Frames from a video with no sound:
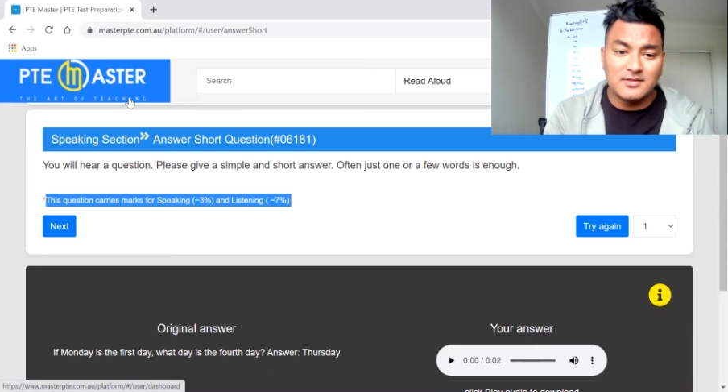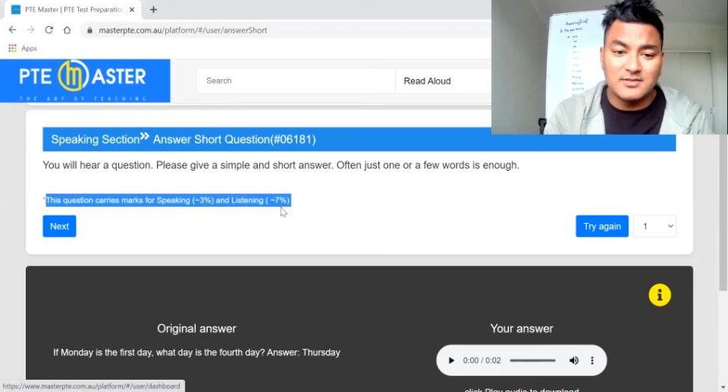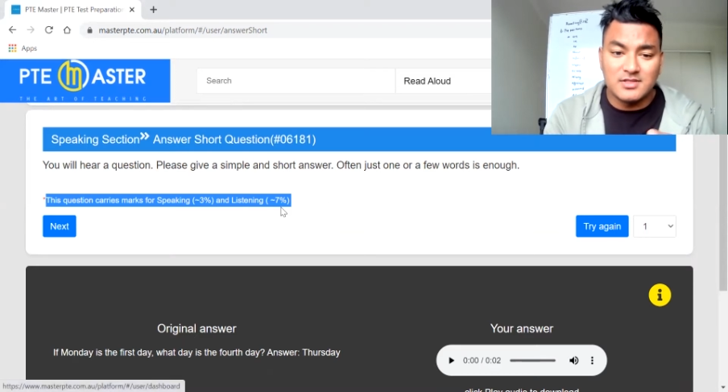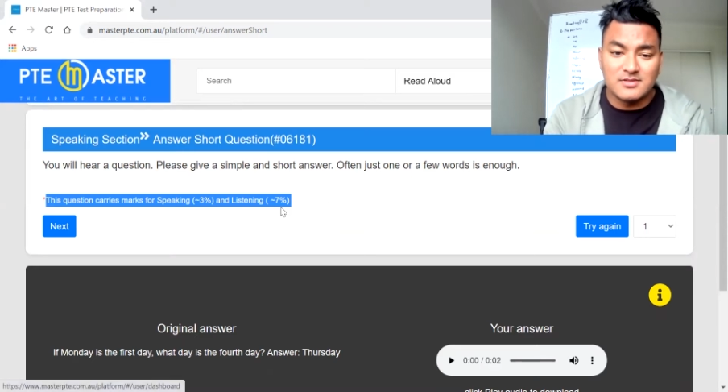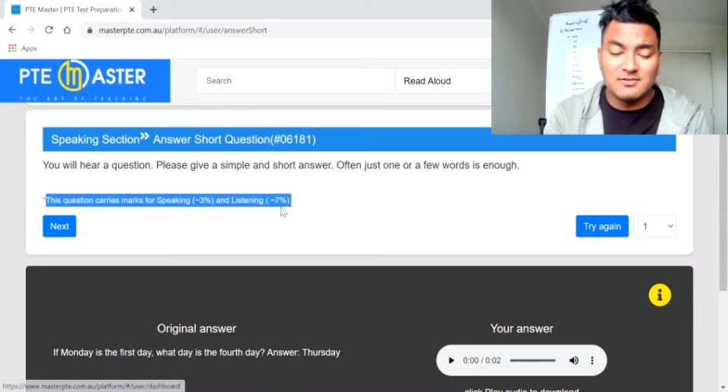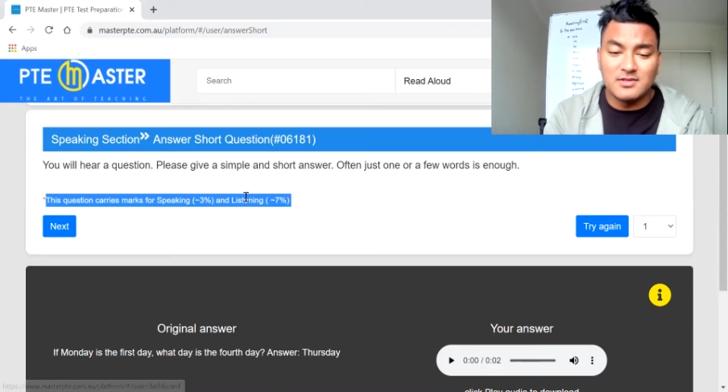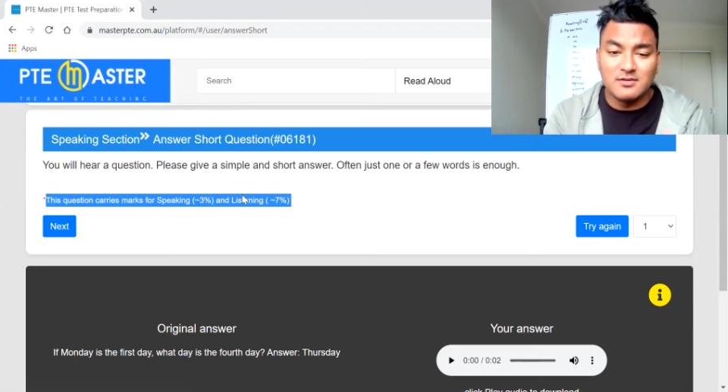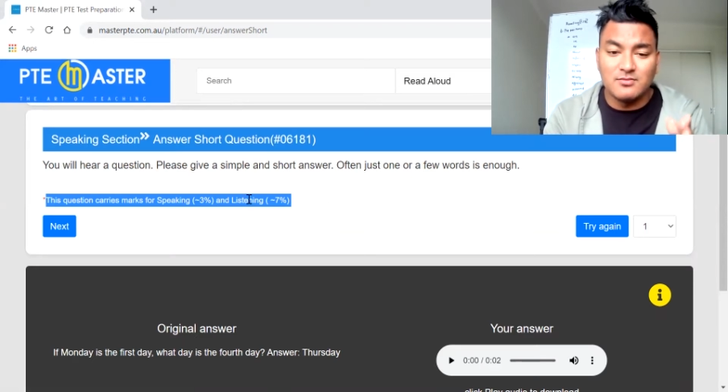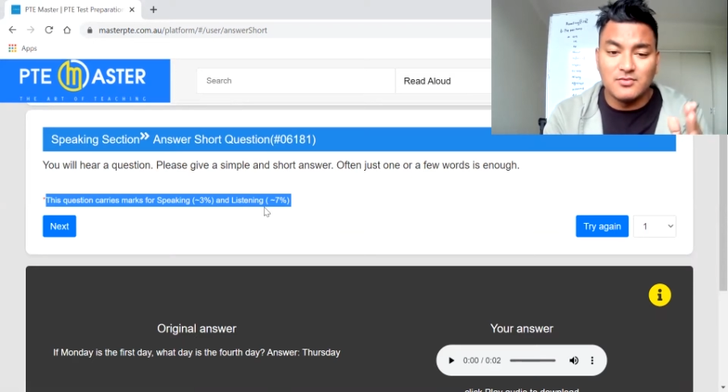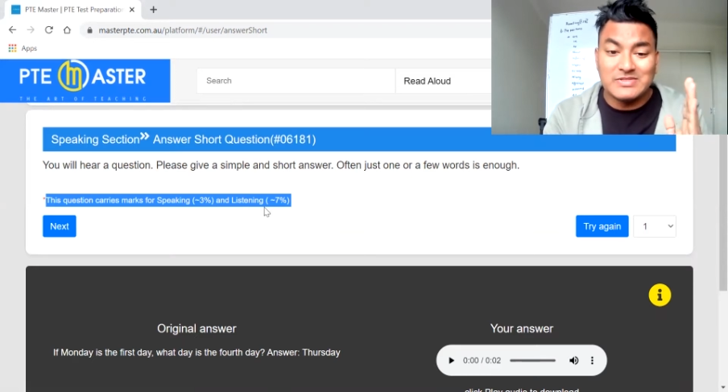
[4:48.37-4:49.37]
Because this will
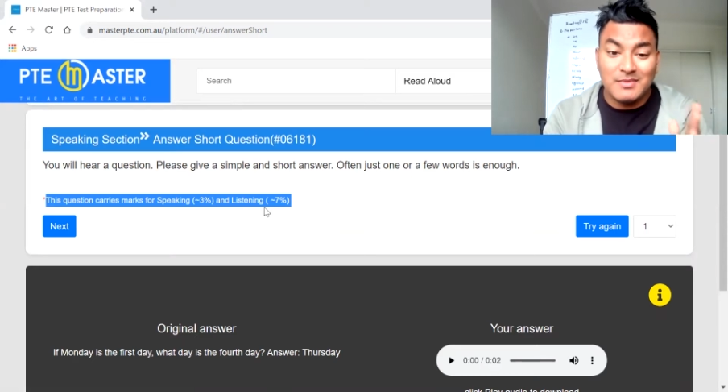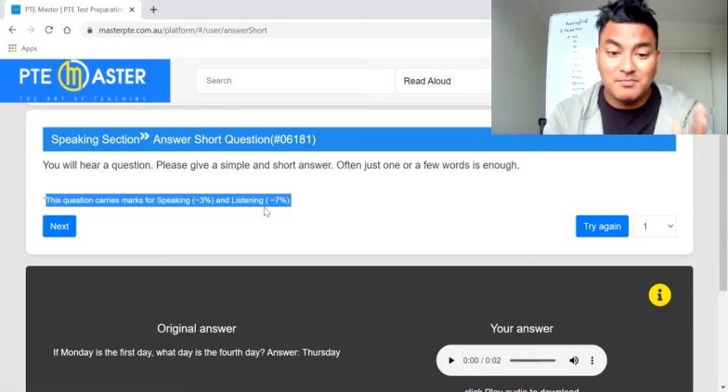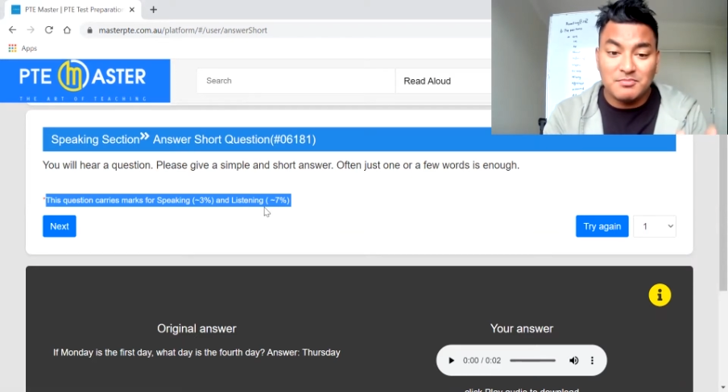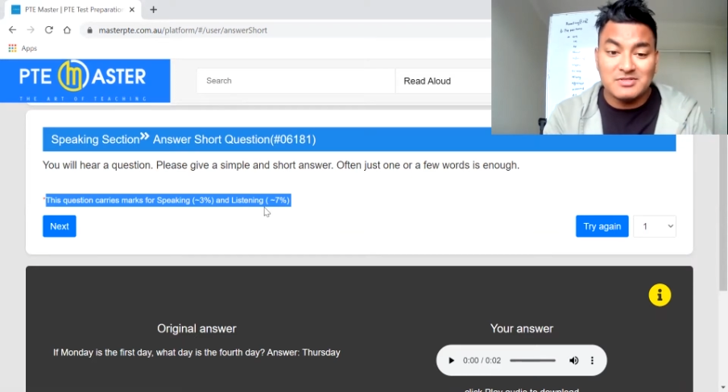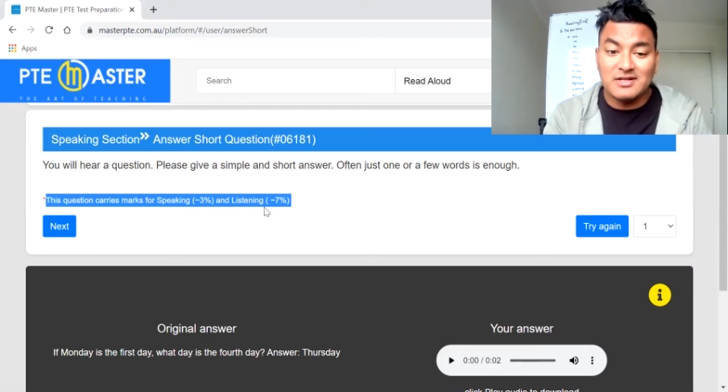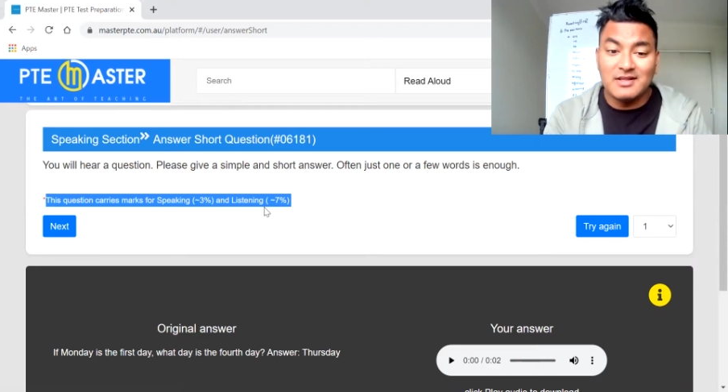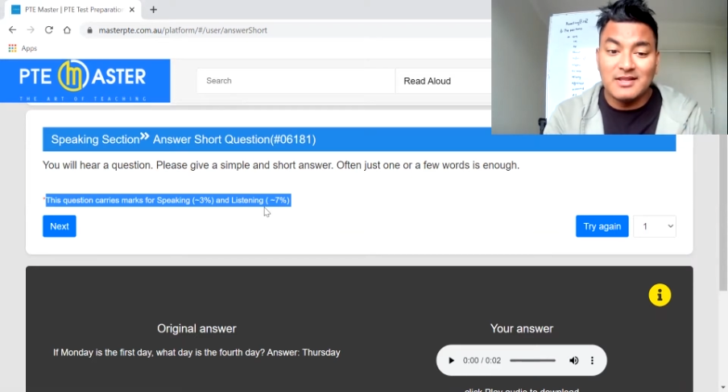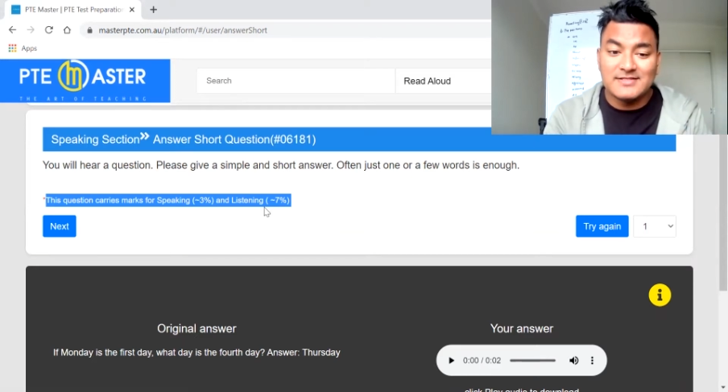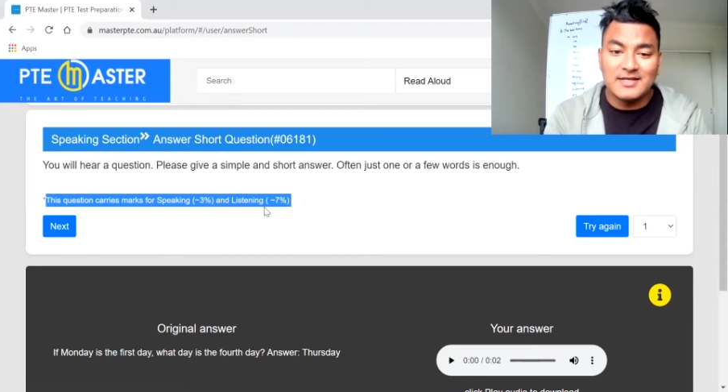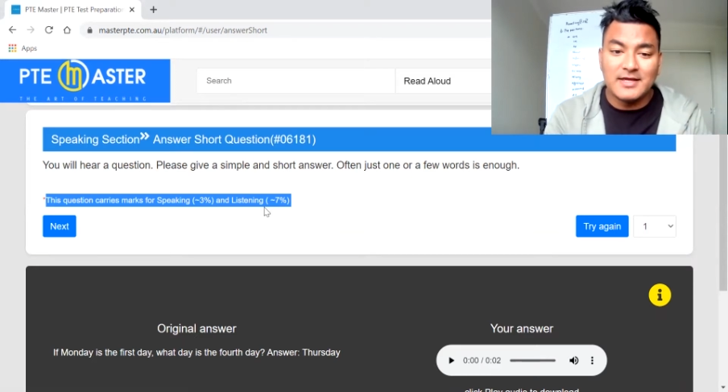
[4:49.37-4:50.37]
give you 7% on
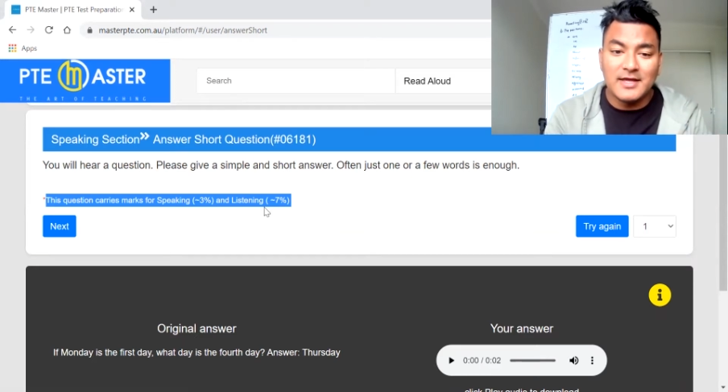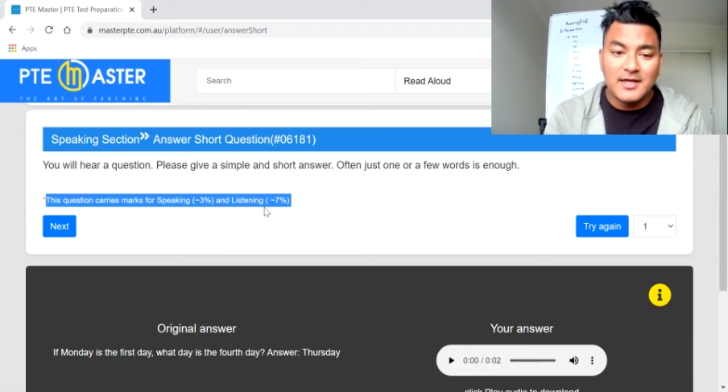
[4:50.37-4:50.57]
listening.